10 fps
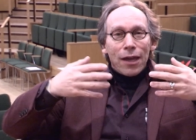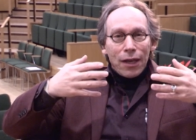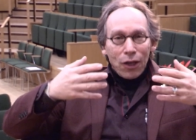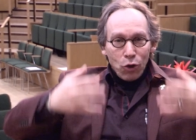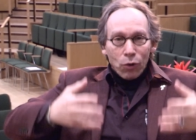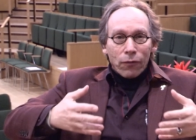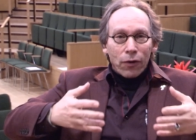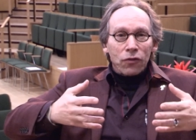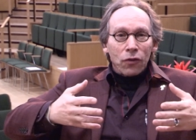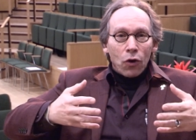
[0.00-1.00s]
in a
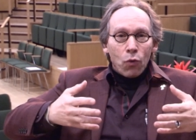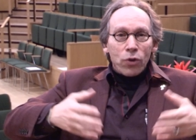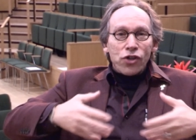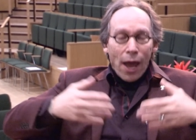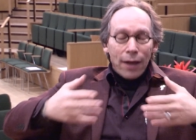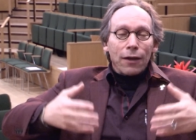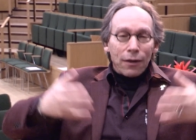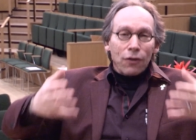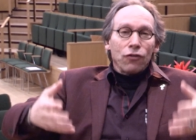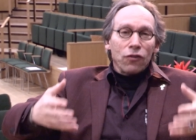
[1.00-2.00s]
universe which had
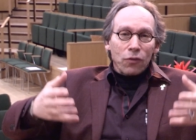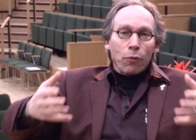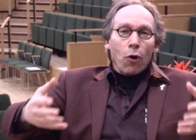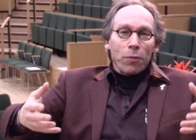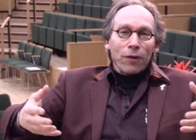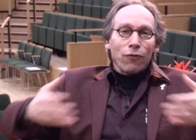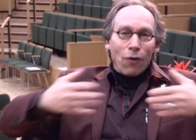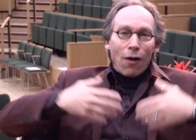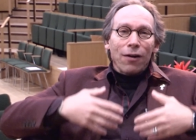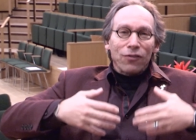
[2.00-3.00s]
conditions appropriate
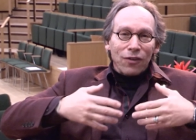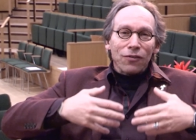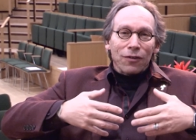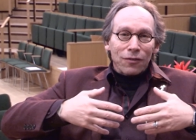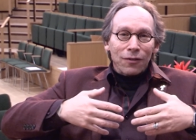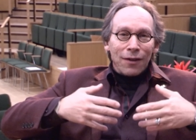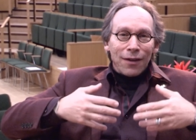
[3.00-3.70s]
for our existence.